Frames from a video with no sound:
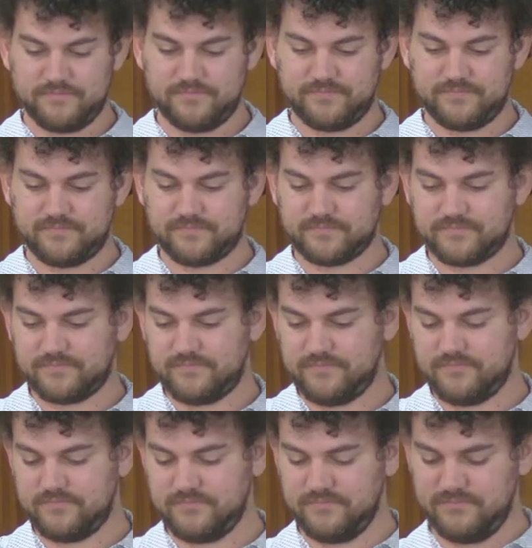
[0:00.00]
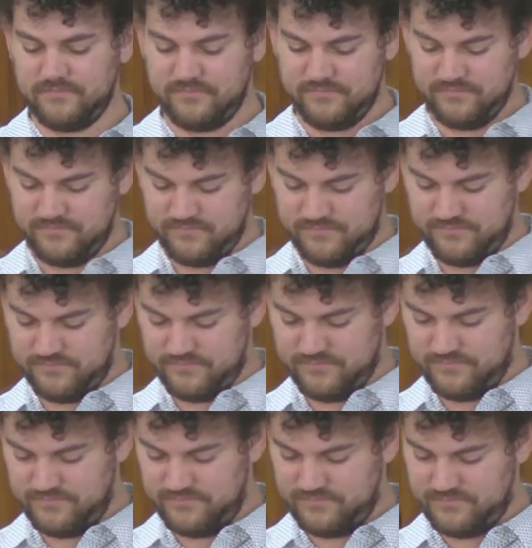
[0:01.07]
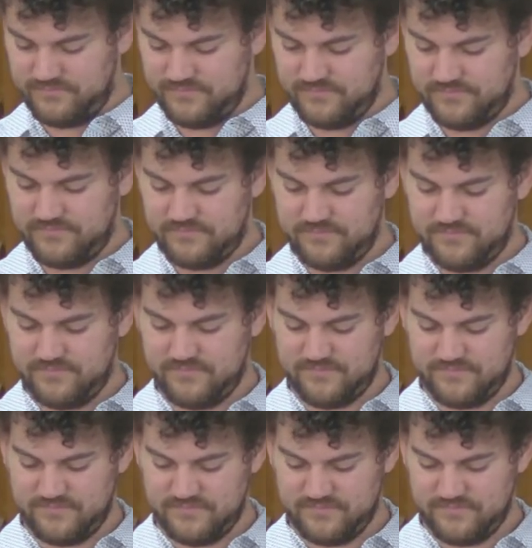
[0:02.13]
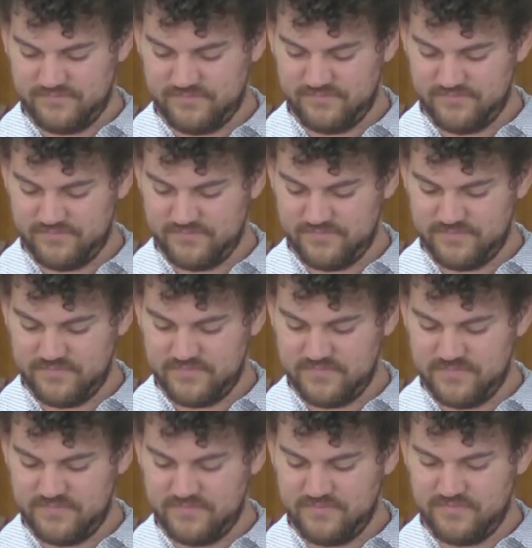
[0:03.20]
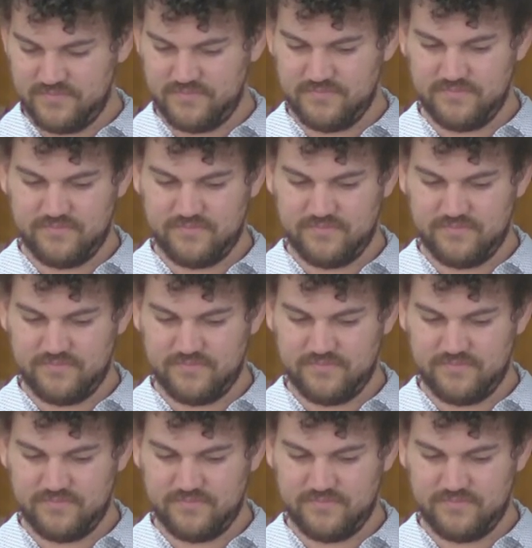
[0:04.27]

No one is speaking in this clip.